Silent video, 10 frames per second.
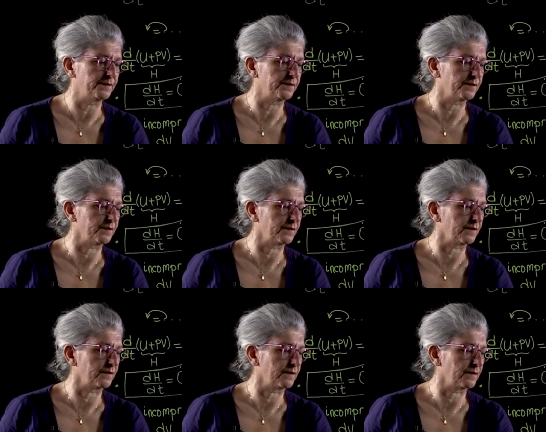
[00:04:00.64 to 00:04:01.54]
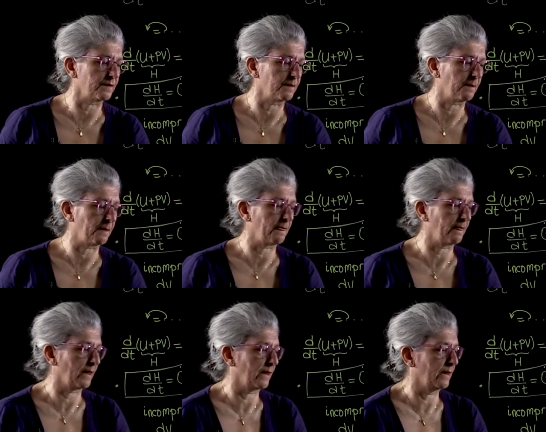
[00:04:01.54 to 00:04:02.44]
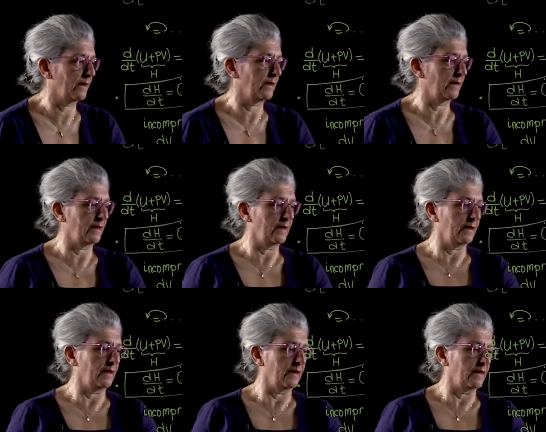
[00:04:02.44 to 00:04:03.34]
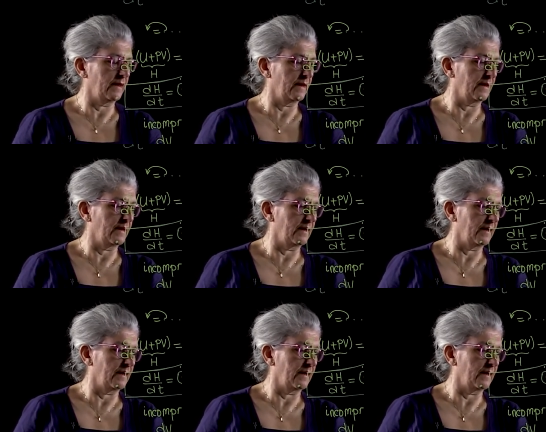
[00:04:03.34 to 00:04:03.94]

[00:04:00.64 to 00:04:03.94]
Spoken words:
(no one is talking)